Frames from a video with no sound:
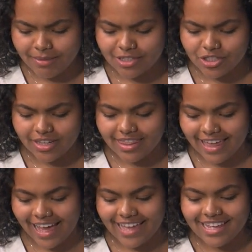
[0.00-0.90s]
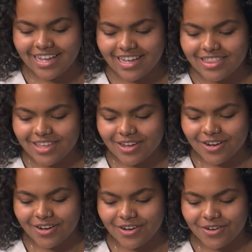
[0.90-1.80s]
mentioned that
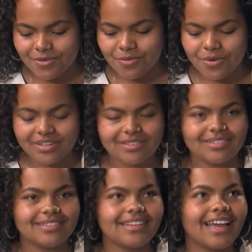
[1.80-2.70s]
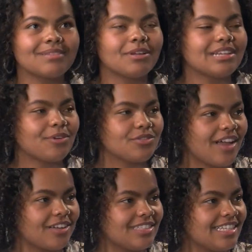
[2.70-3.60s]
there weren't as much diverse
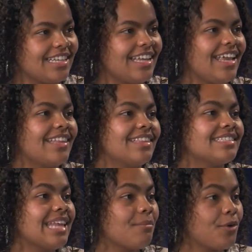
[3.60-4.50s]
faculty in STEM